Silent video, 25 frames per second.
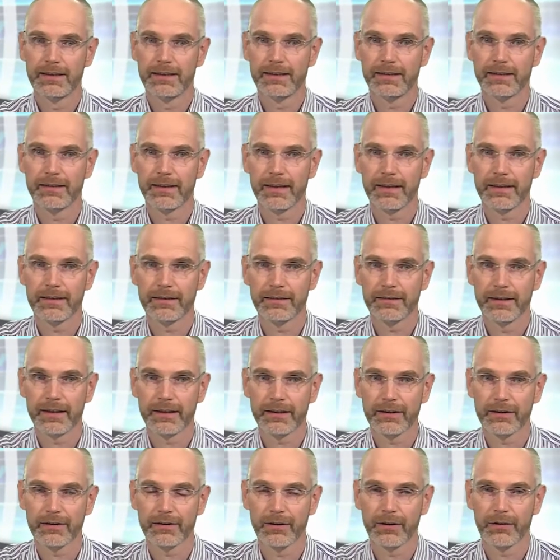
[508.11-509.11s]
then they
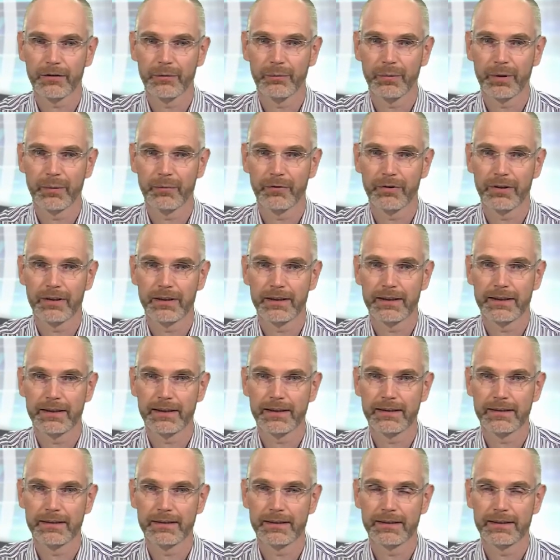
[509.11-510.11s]
can cause a memory leak
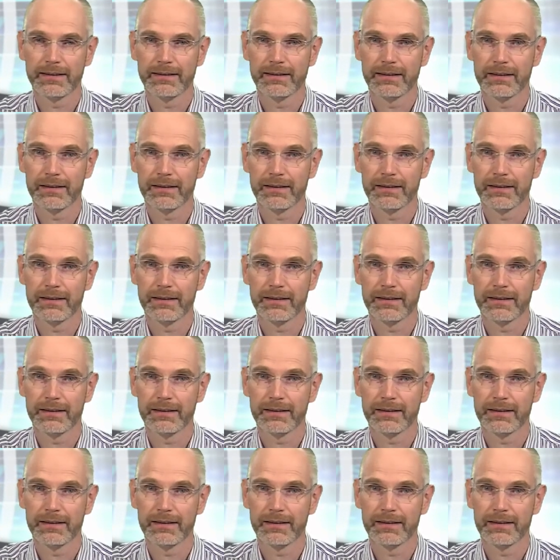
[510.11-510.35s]
and